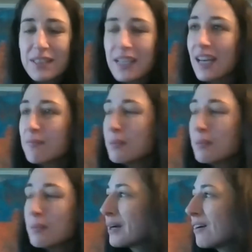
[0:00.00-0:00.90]
And I've put them
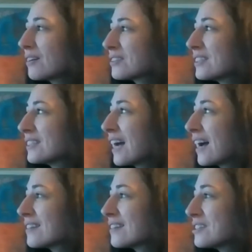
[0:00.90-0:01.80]
in my garden,
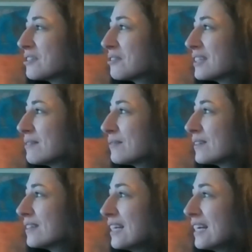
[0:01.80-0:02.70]
and you can
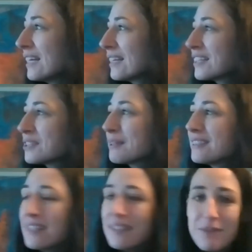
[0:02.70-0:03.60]
even get to
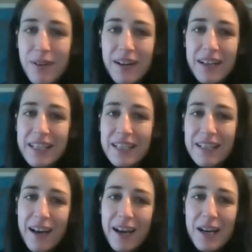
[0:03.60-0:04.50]
identify,
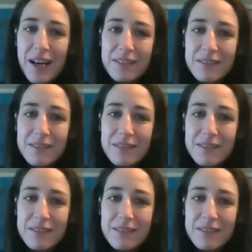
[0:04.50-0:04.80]
uh,